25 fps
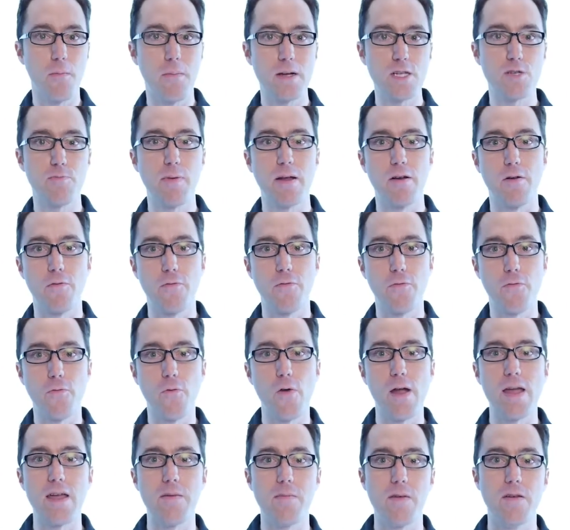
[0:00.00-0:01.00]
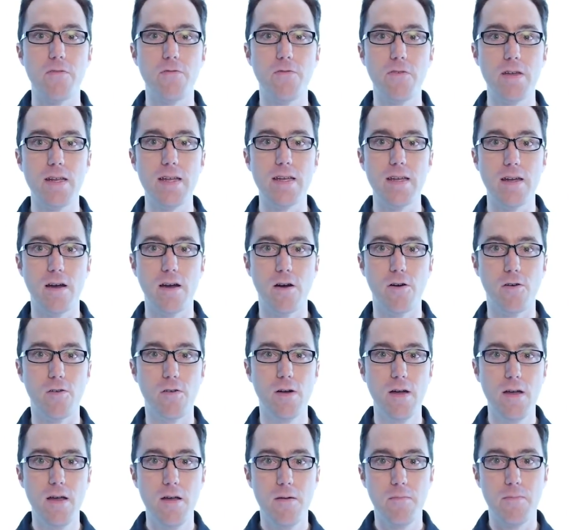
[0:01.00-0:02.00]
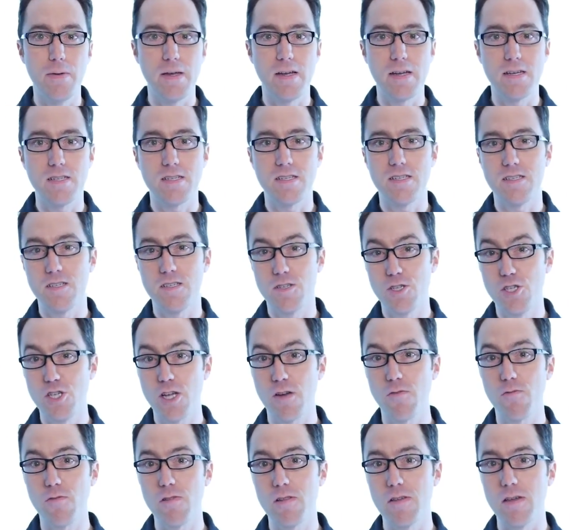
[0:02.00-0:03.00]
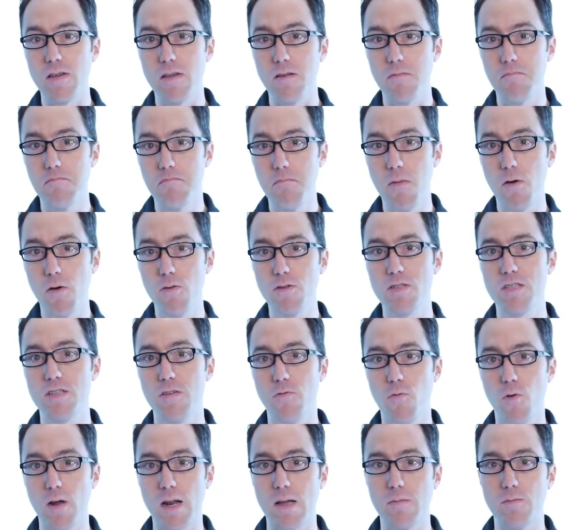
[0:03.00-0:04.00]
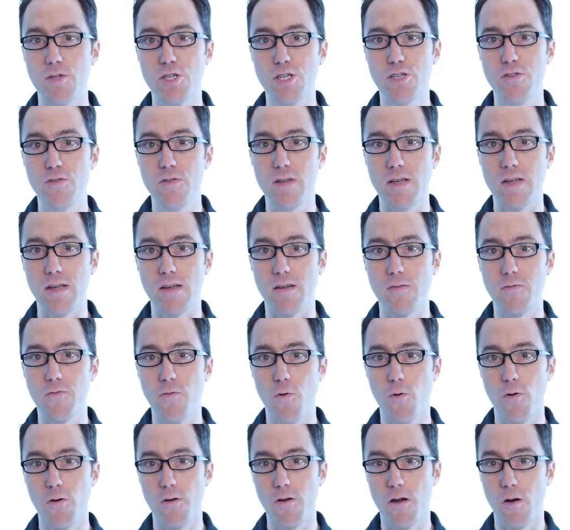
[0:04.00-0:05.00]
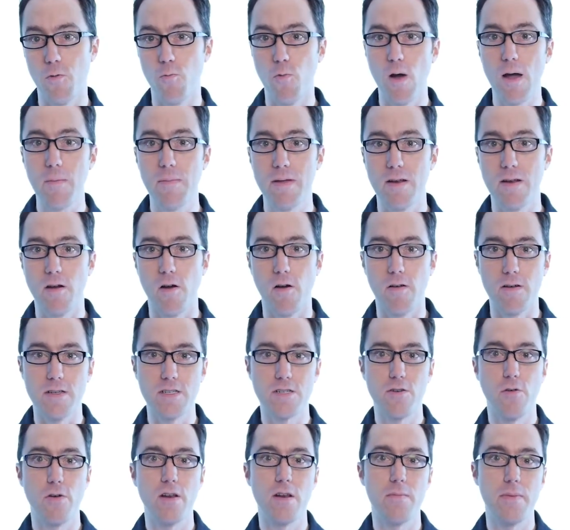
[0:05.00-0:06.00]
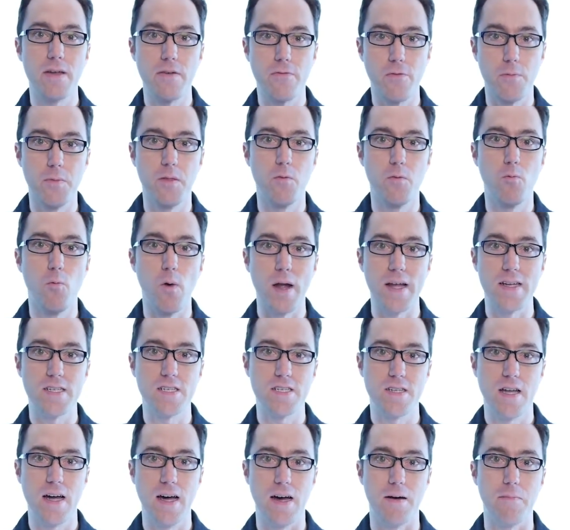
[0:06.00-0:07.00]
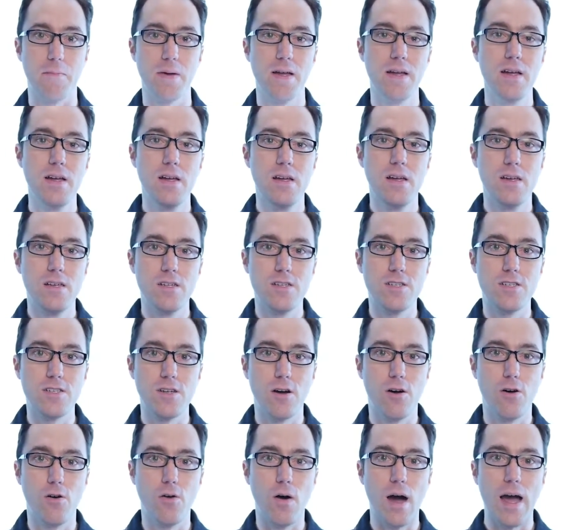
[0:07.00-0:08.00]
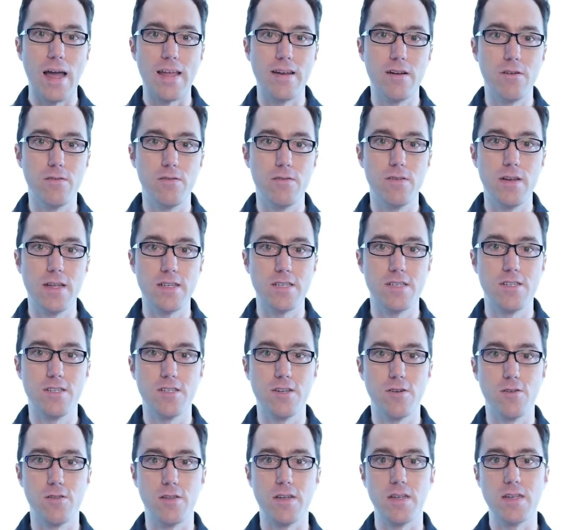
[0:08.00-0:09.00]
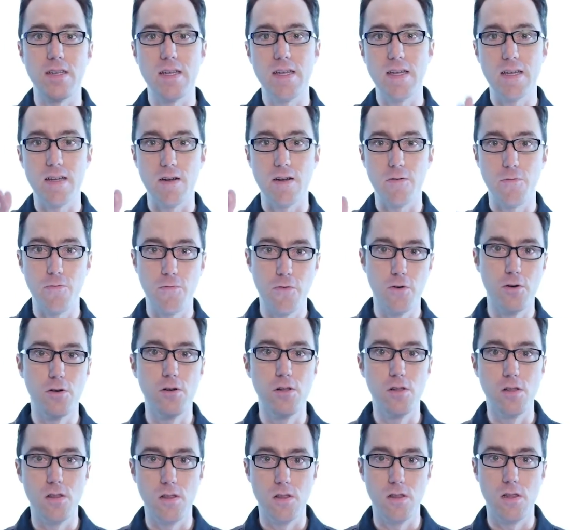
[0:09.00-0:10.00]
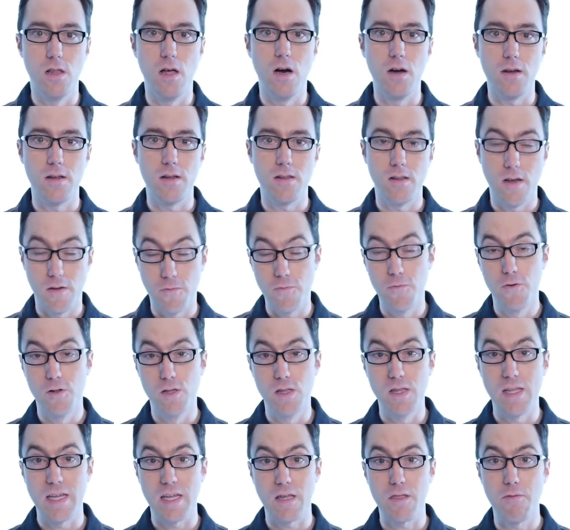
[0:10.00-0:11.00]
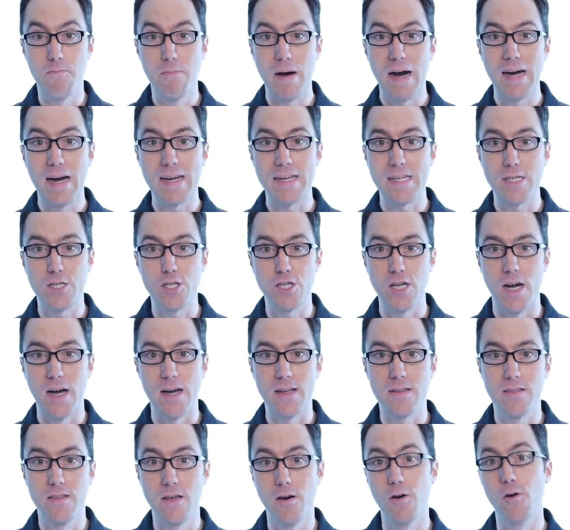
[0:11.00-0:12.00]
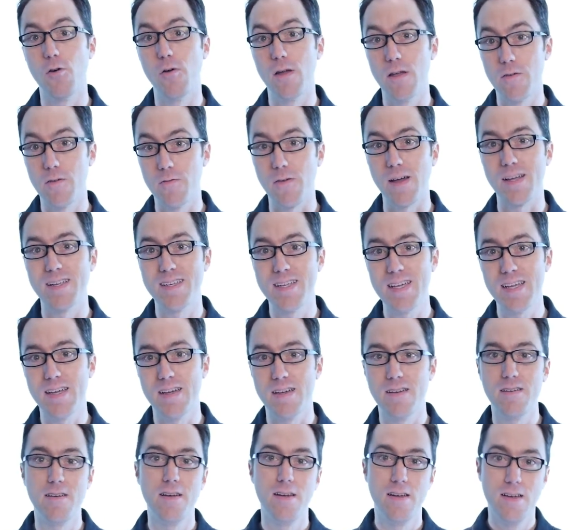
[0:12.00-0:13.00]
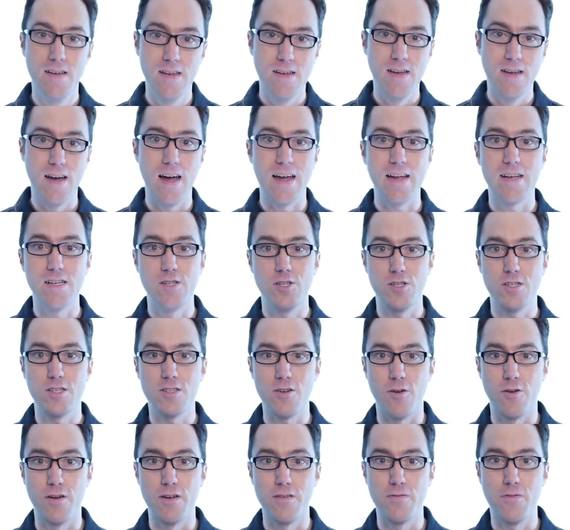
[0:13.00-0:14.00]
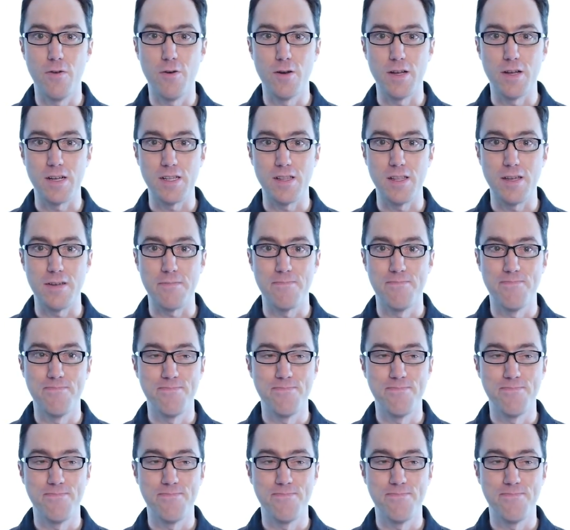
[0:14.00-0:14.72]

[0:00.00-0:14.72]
a much better frame in video, because generally most of what I'm shooting for a webinar is going to be from the waist up. So I don't necessarily need a full length body shot, though if I did, I could just turn it vertically.